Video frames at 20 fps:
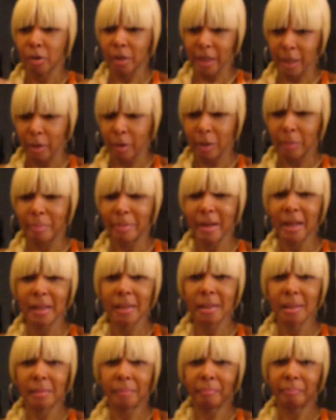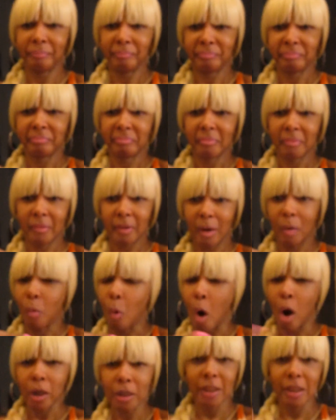Get on the bus.
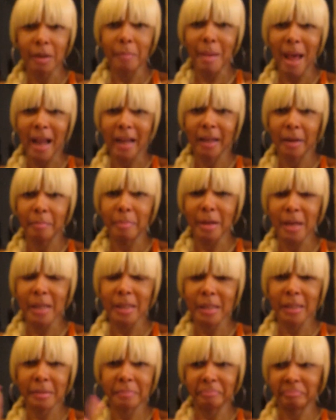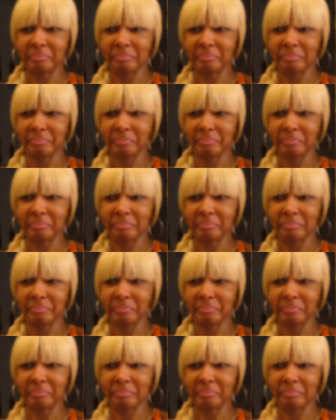Walk to the back of the bus.